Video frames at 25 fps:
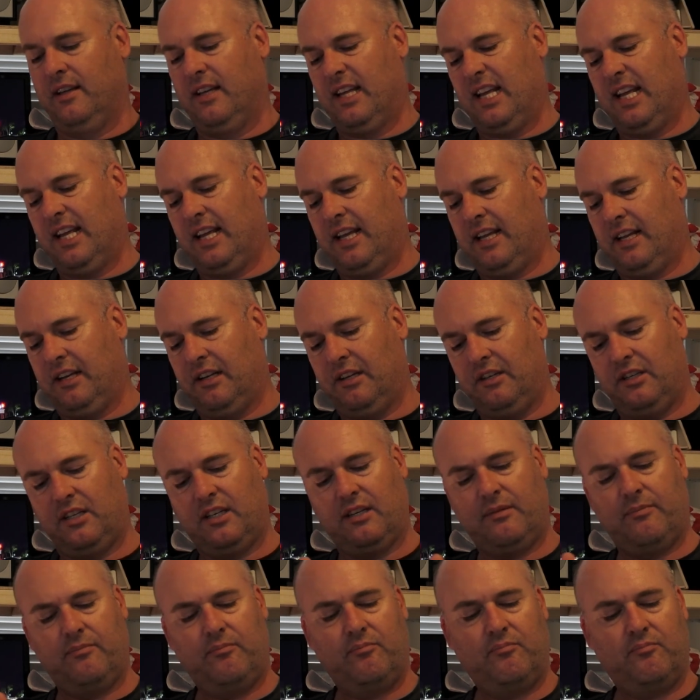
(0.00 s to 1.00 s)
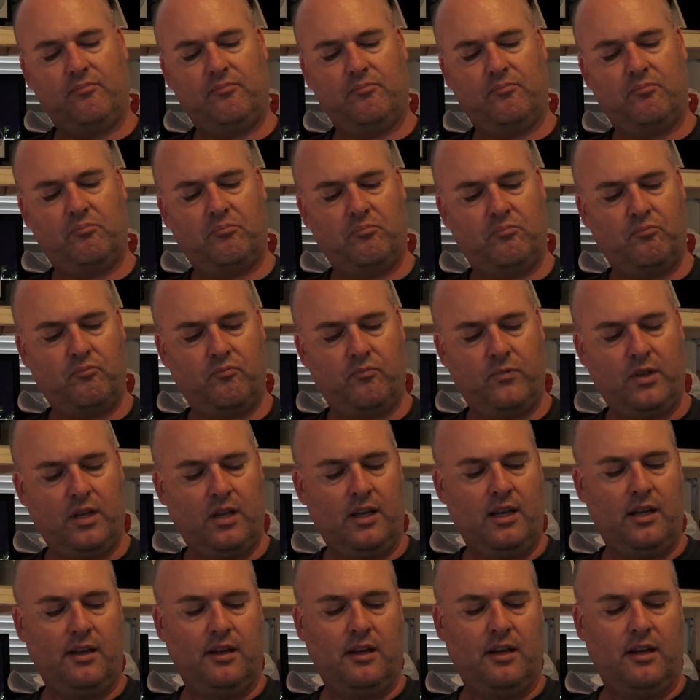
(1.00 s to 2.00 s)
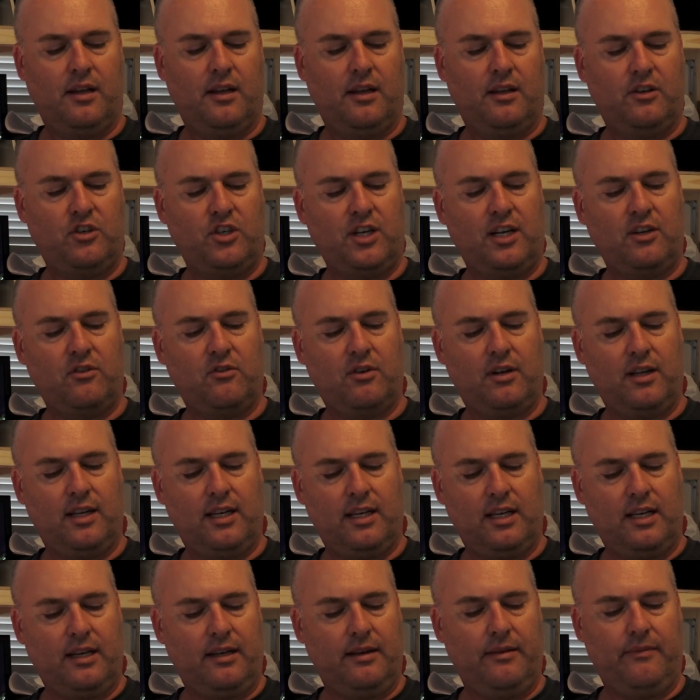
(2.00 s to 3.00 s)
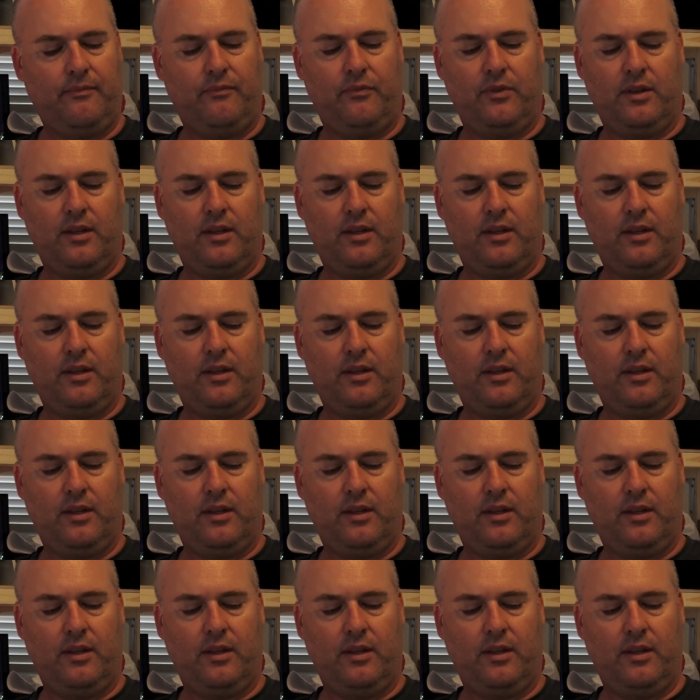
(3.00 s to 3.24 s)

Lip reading: and generally